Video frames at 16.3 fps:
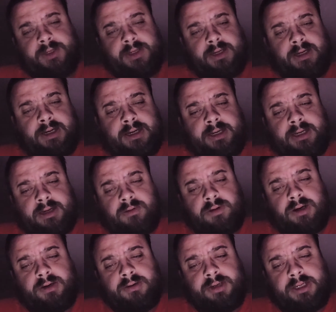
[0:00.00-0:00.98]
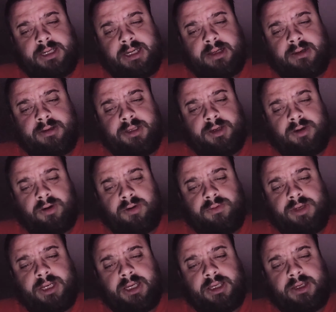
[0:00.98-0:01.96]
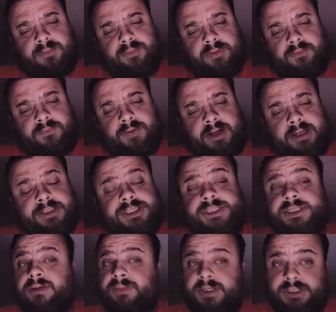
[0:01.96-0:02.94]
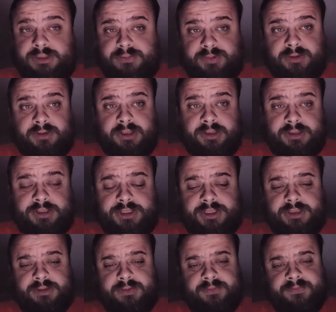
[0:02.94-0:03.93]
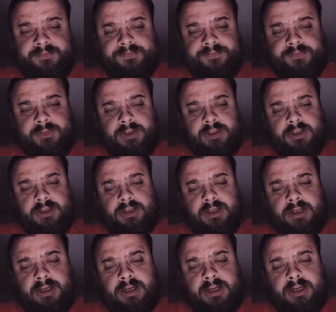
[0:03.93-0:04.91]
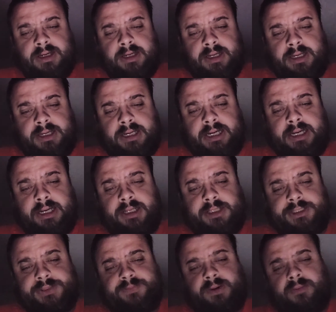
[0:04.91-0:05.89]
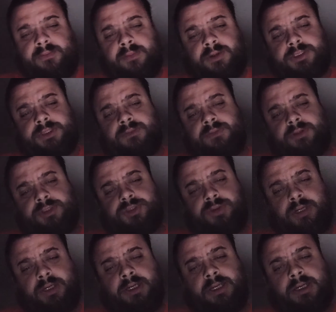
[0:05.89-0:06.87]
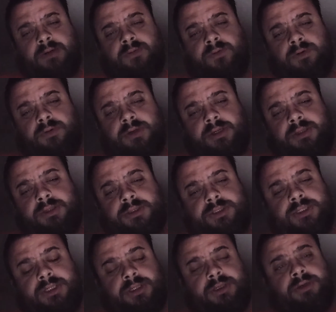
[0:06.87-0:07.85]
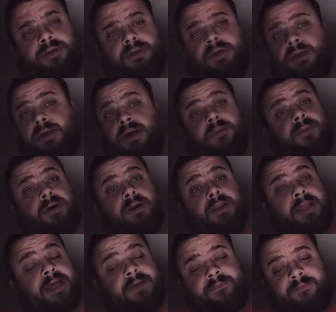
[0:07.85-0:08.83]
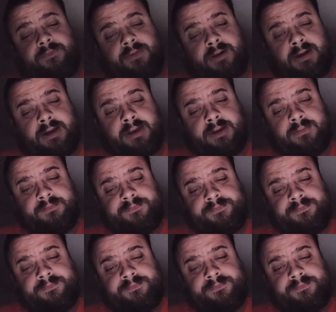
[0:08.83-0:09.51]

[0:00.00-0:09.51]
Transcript: and acquiring Kelly Olynyk provides some experience and guidance. But much of the training will continue to come on that fly.